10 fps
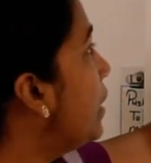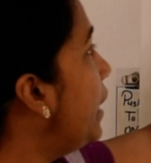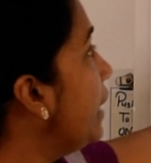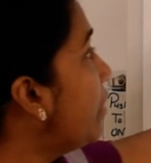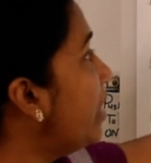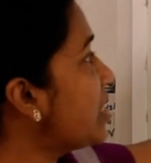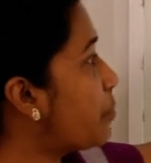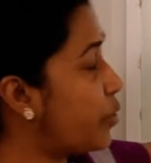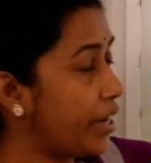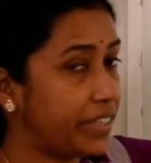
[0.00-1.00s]
Increase
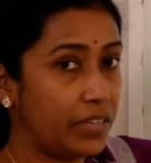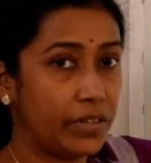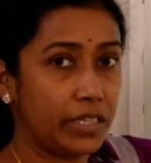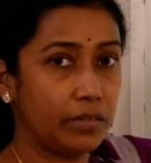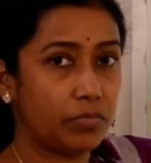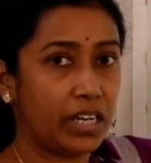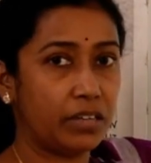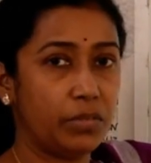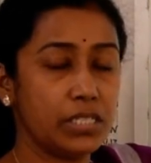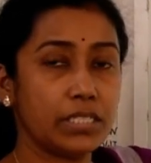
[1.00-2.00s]
productivity,
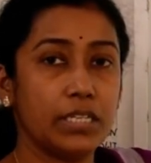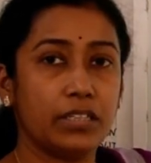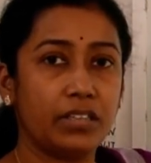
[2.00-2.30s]
that means